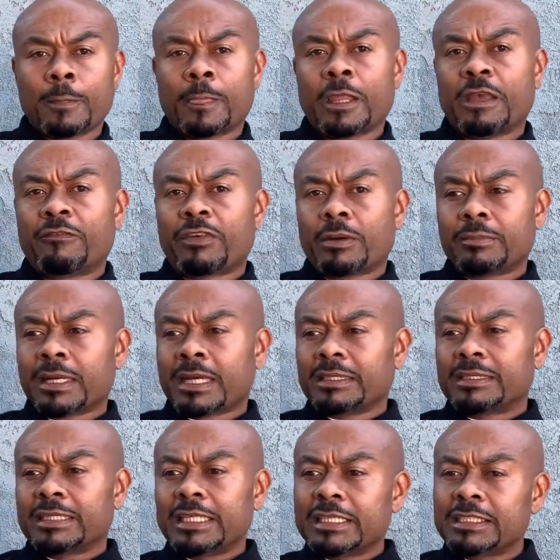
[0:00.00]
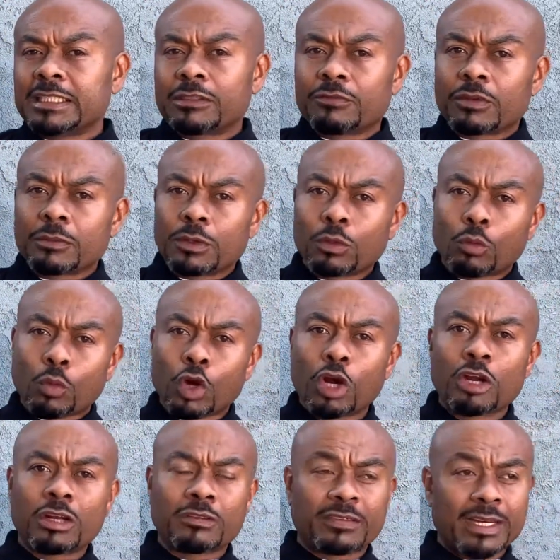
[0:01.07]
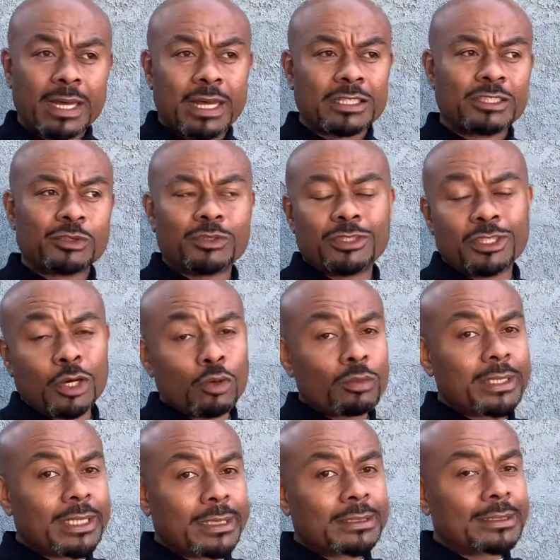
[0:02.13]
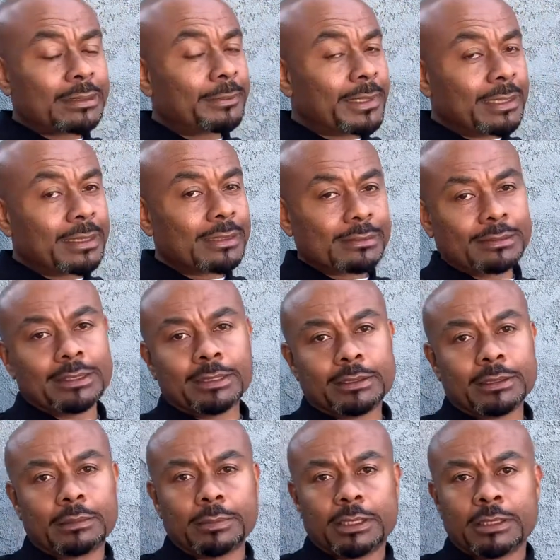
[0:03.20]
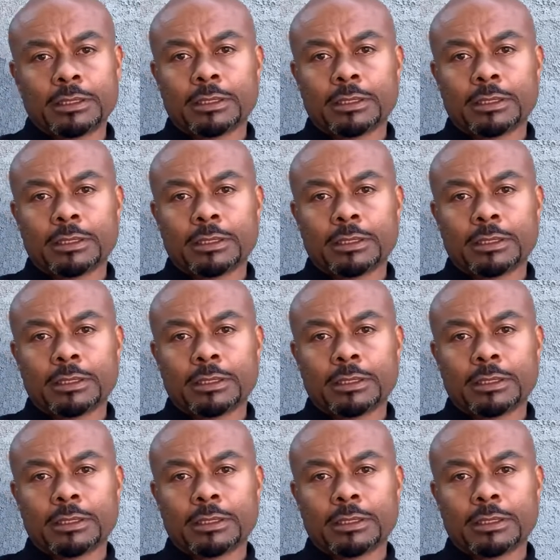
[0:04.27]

If I'm not teaching from the Word of God, you don't need to be listening to me.